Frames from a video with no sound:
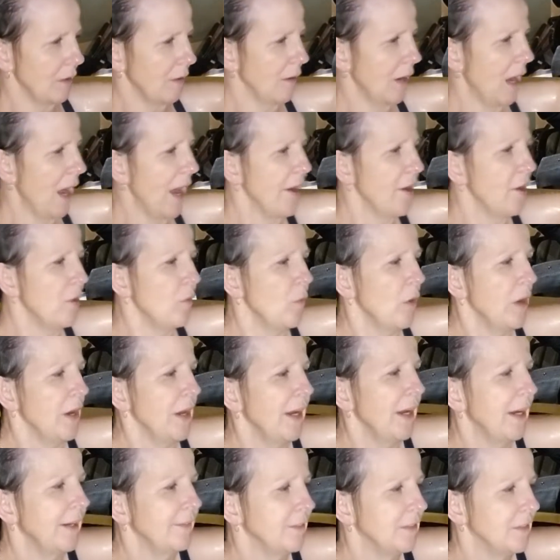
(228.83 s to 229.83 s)
I don't want to
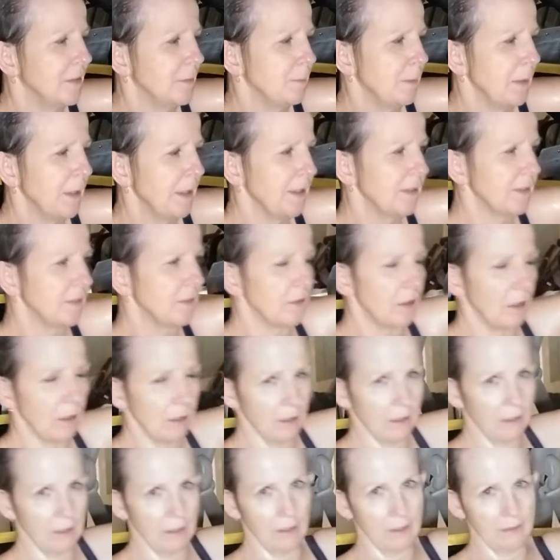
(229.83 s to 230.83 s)
have to depend
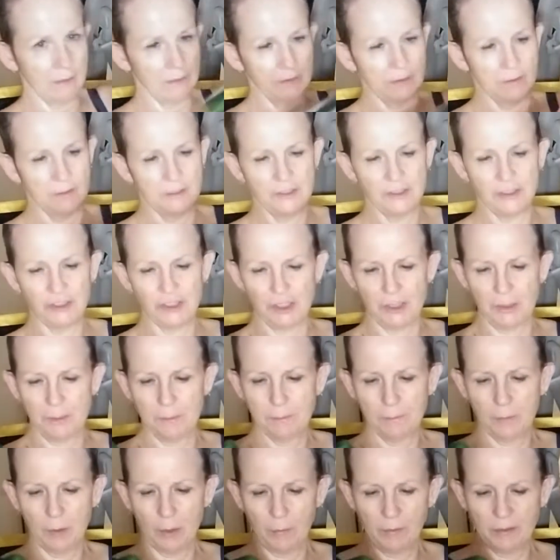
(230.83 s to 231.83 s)
on the
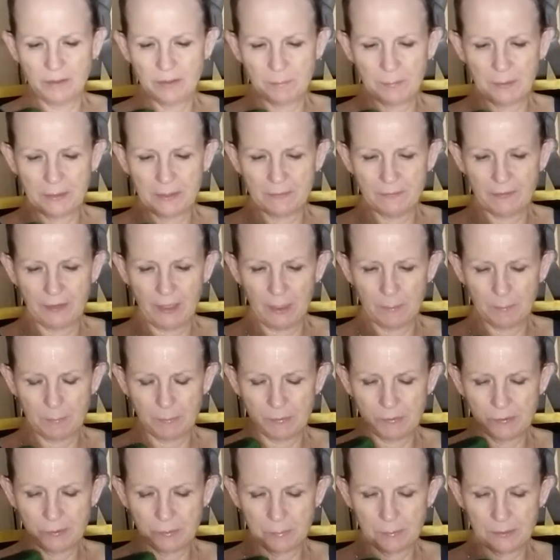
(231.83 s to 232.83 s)
gym always being available
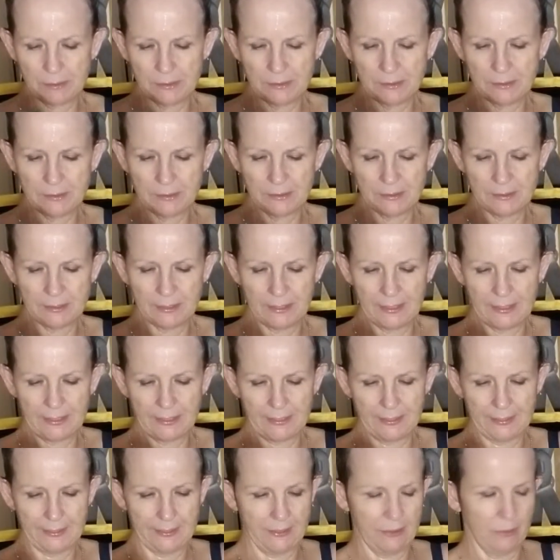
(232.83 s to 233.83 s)
to me
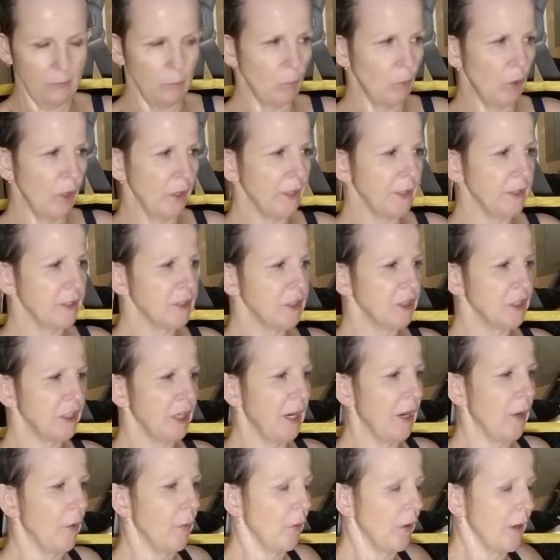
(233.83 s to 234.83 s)
and wanting a
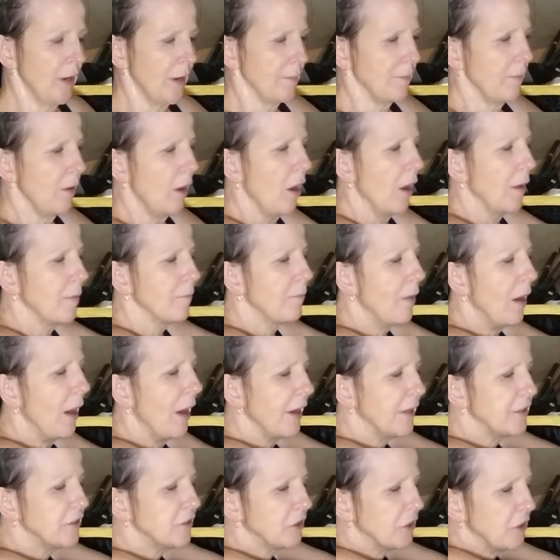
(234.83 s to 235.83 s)
shower on
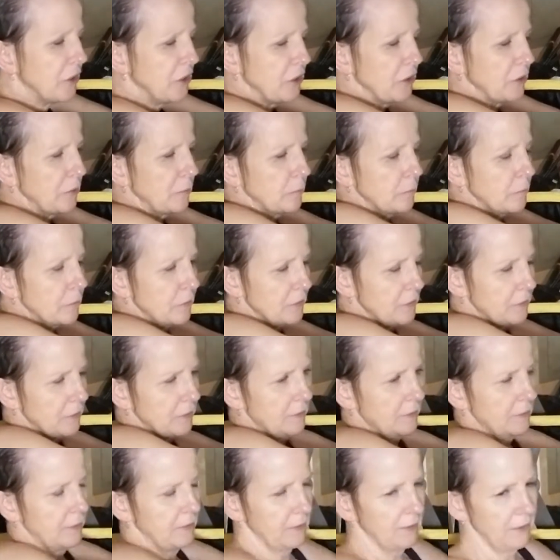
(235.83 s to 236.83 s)
my terms.
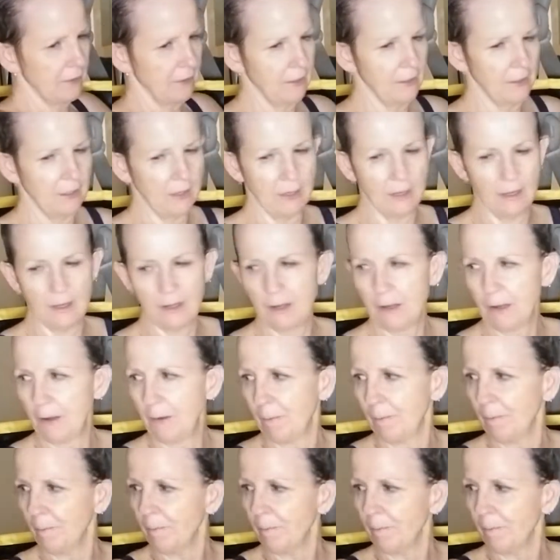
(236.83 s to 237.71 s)
I